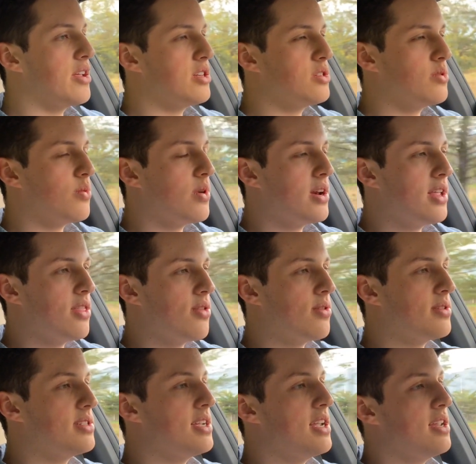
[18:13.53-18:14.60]

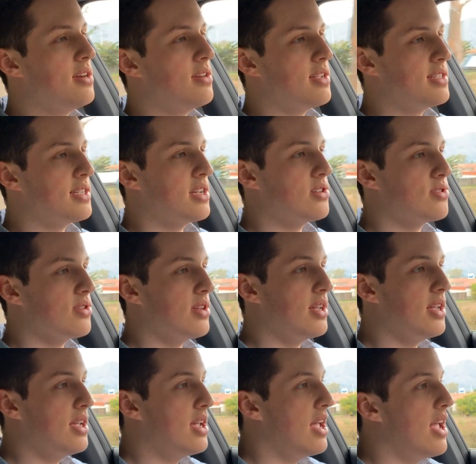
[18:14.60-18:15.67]
2013
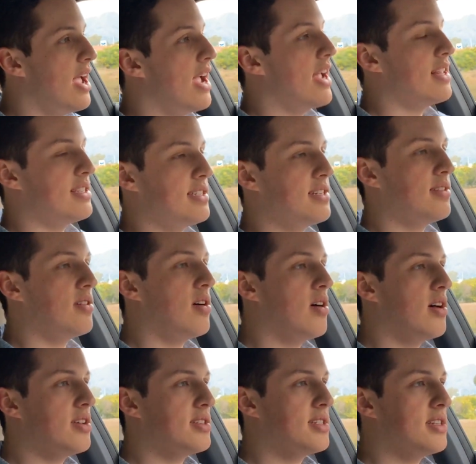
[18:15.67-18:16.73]
essentially, it still
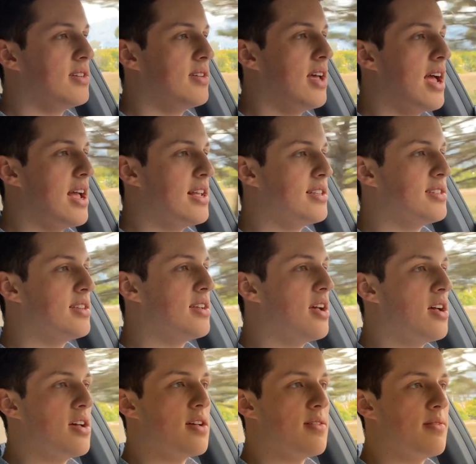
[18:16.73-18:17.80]
has
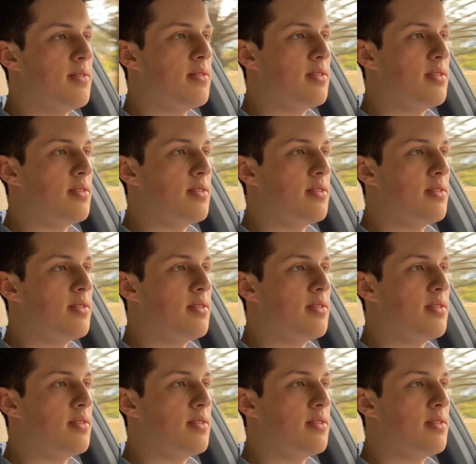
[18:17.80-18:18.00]
I